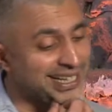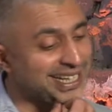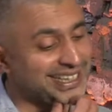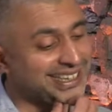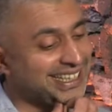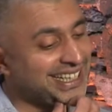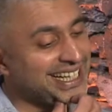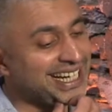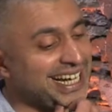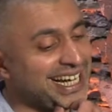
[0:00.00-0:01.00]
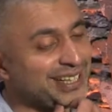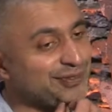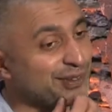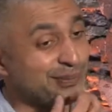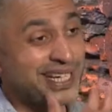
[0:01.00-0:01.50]
Uh,
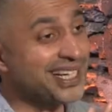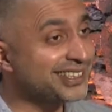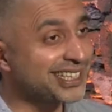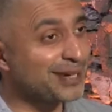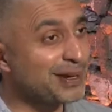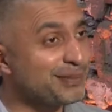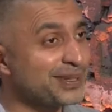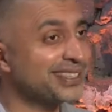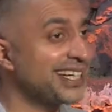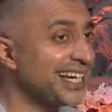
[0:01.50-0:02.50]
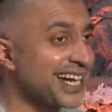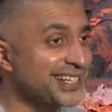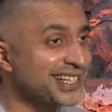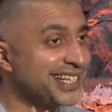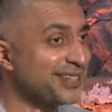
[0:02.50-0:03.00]
and for me to come up and say,
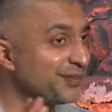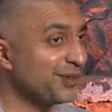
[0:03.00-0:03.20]
actually,